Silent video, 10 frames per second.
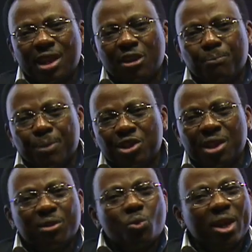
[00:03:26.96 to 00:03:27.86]
instead of
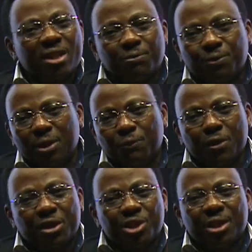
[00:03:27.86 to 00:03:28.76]
patiently waiting for the
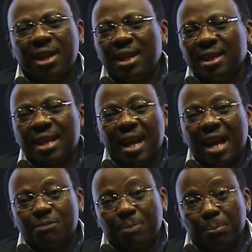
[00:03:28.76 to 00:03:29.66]
victory that
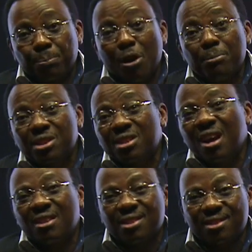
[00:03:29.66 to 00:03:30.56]
has been promised
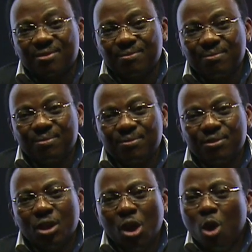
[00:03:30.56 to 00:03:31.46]
us?
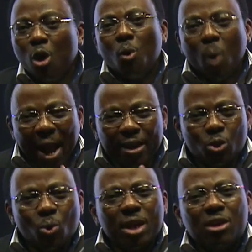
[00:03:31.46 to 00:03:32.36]
Or why
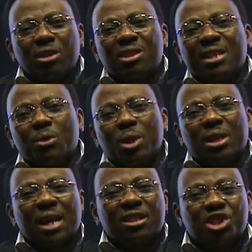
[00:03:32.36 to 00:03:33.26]
do we not stick
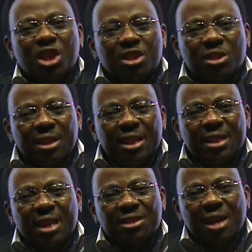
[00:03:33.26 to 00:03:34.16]
with our church
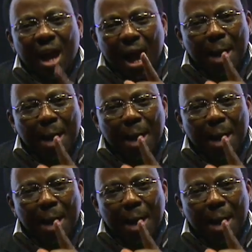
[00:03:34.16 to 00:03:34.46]
leaders